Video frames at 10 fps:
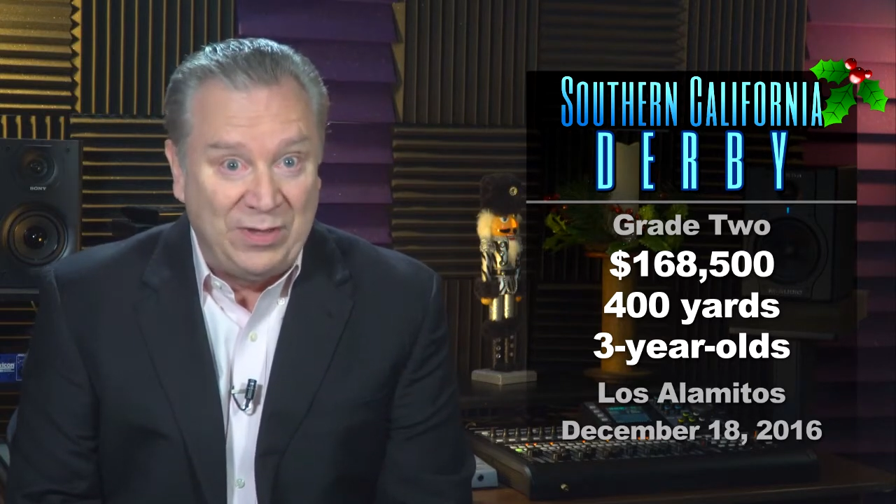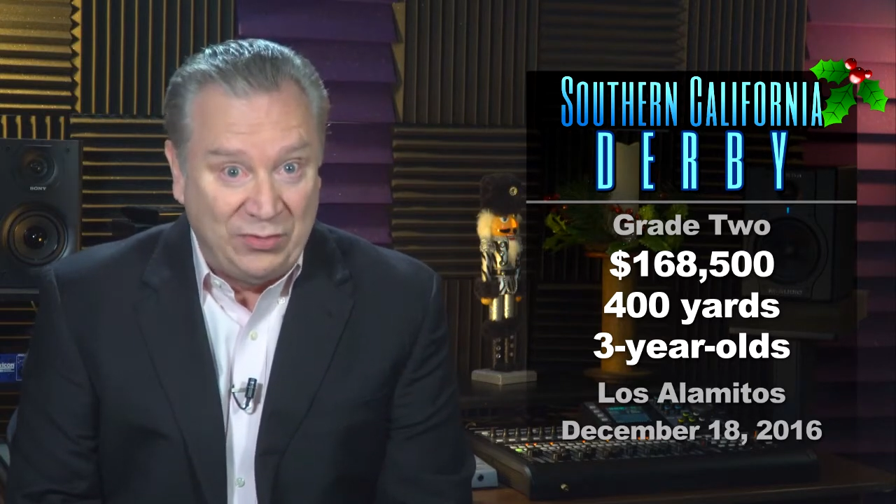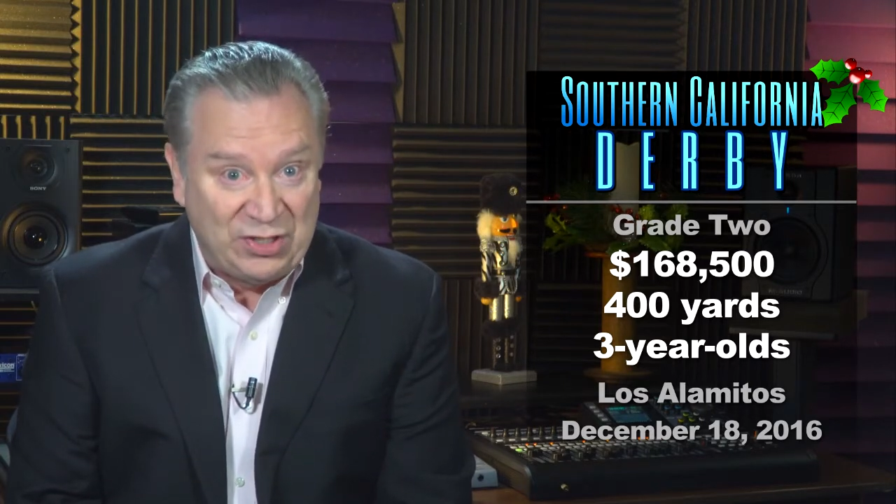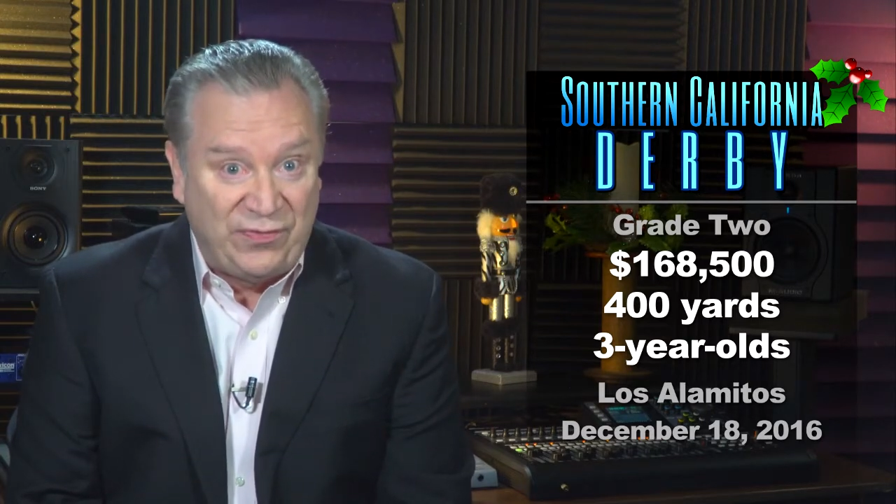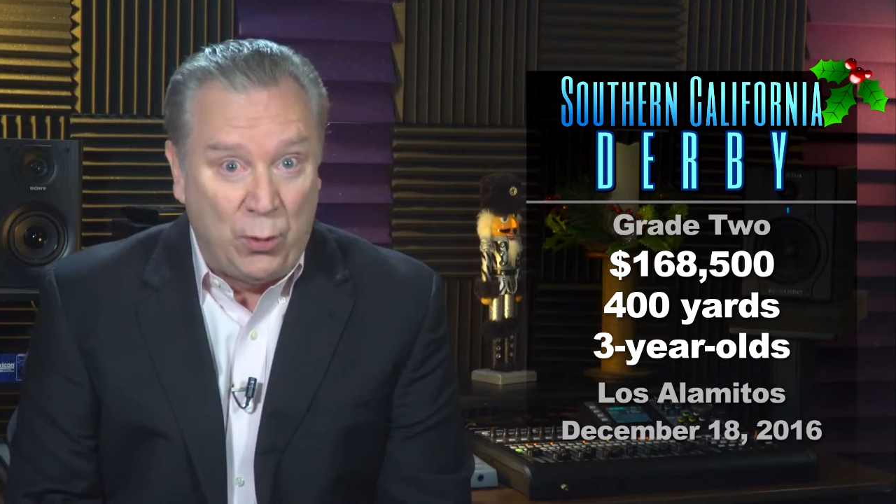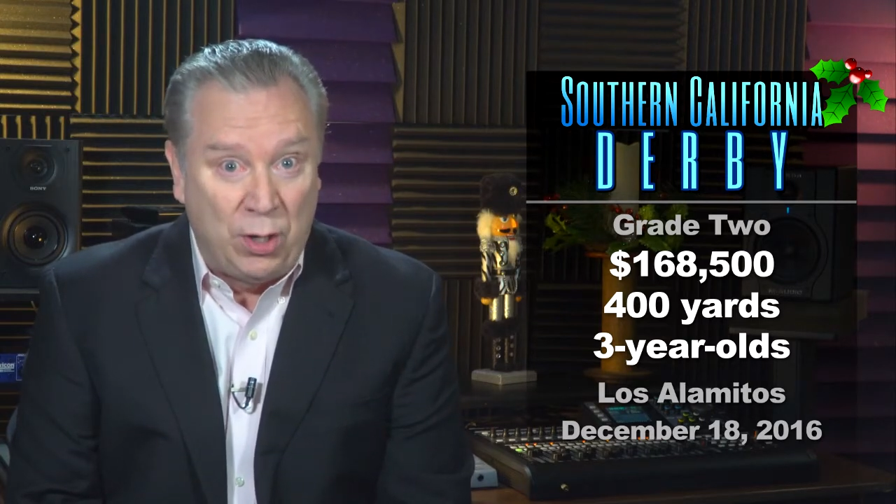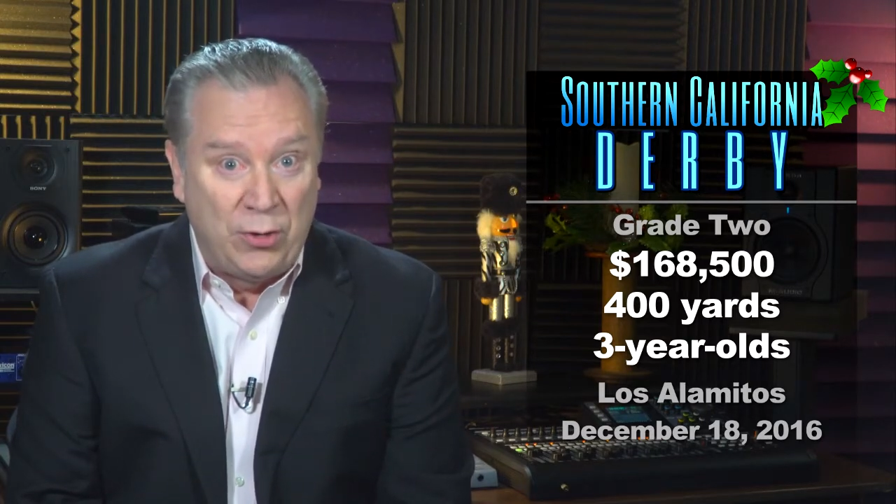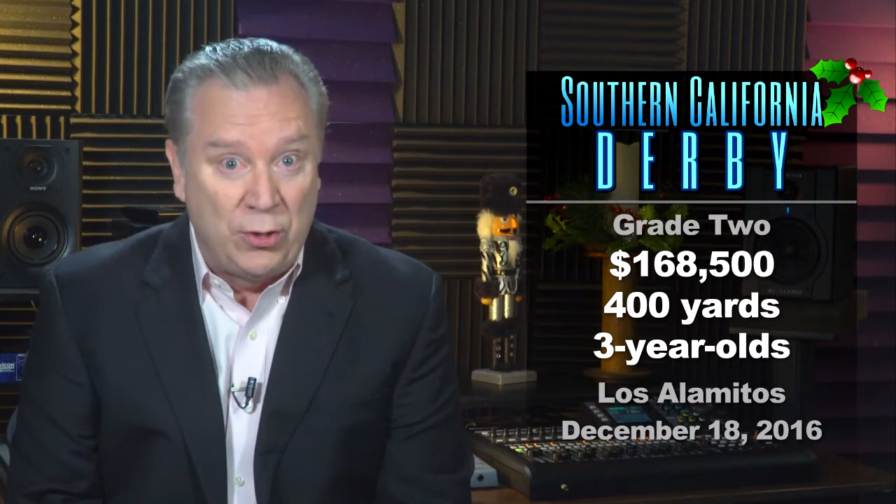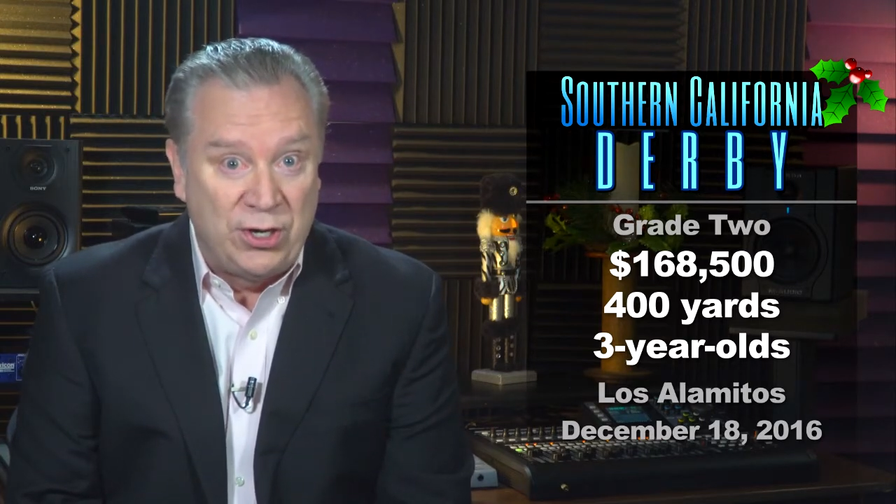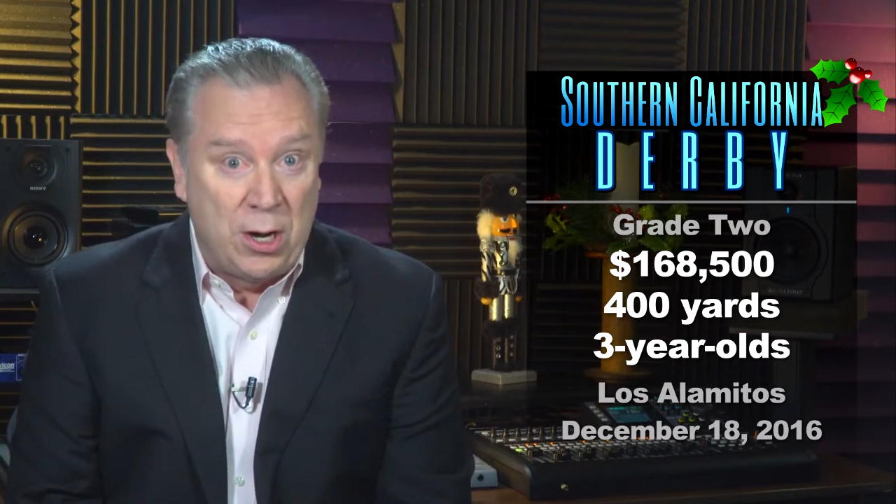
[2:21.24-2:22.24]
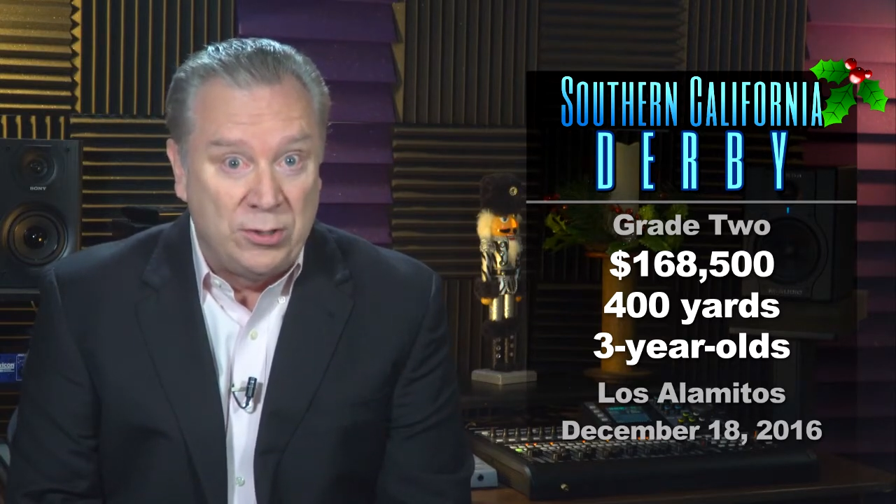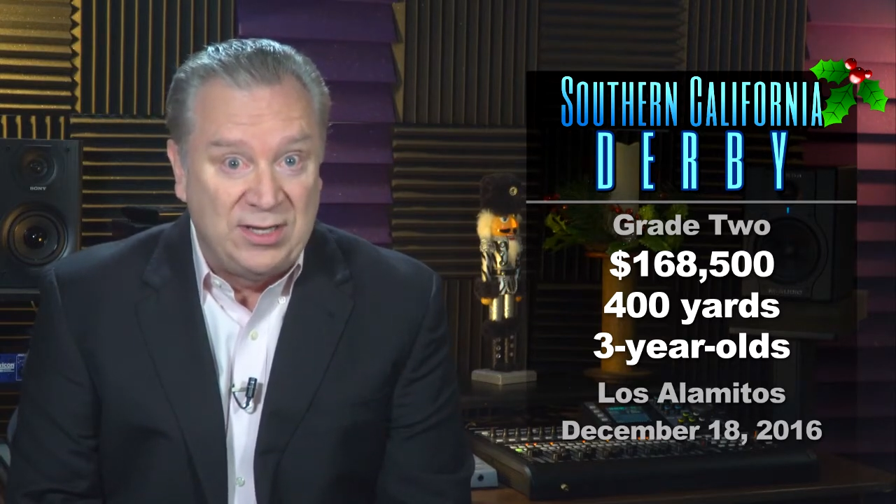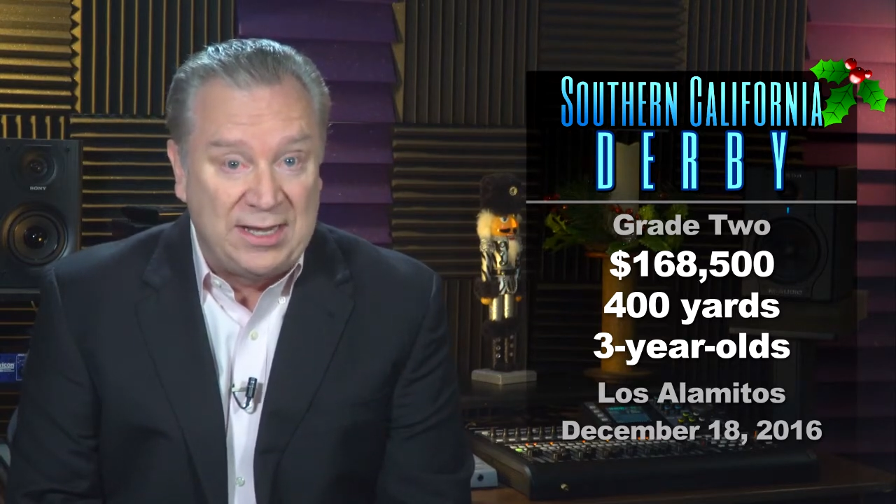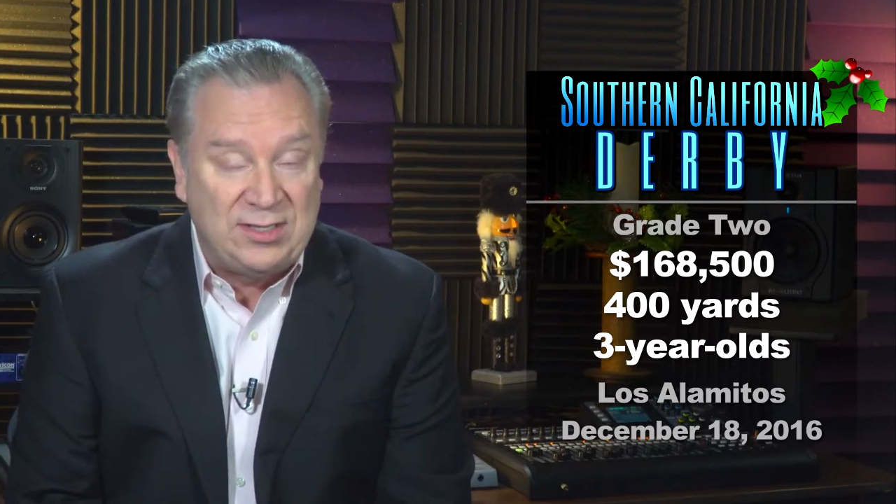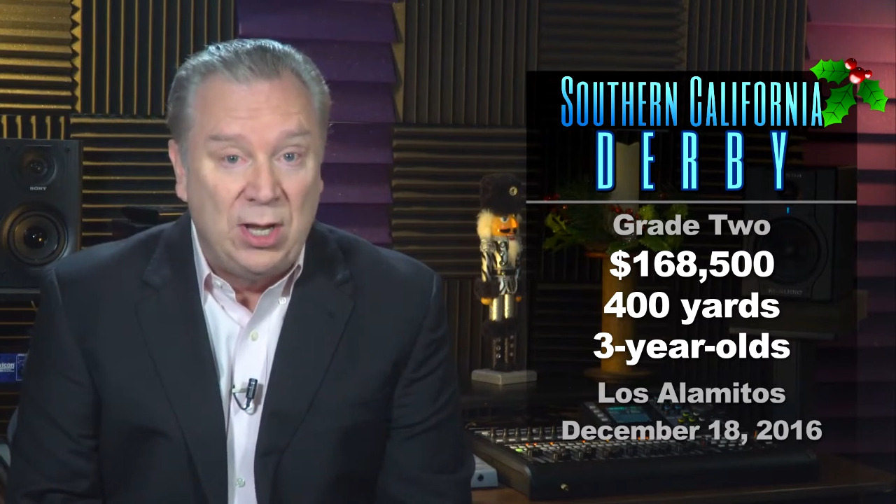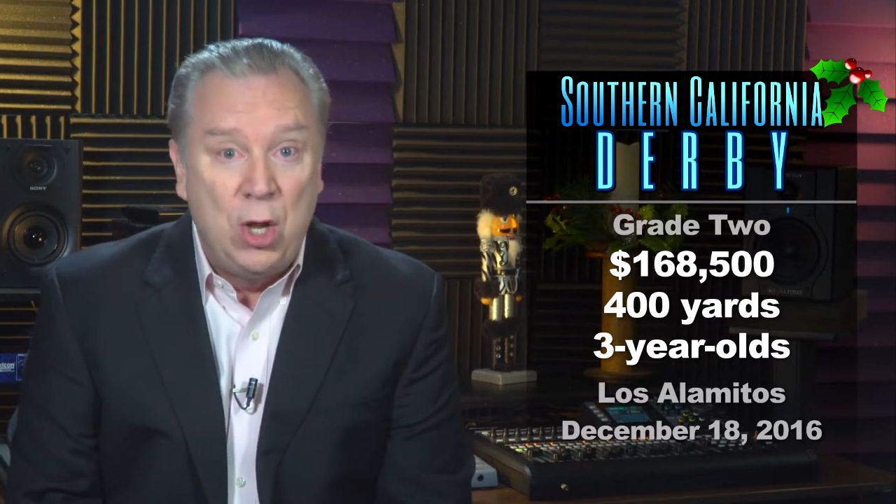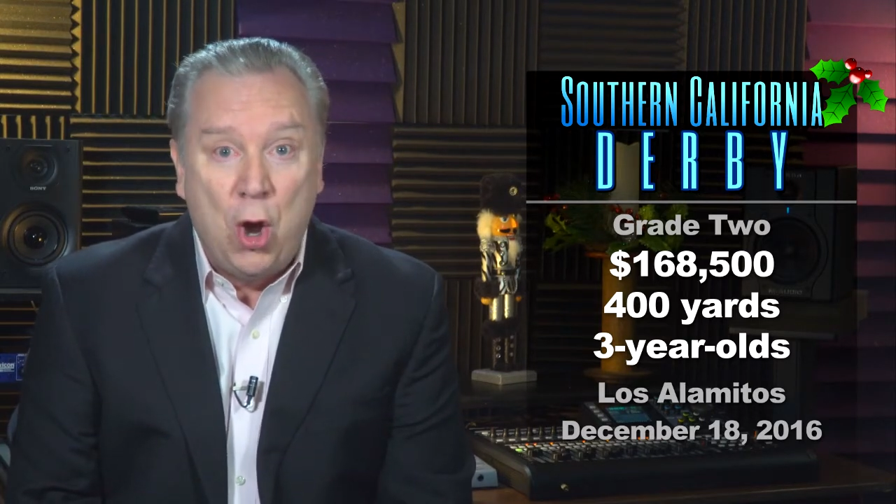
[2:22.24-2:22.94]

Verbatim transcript: This 400 yard test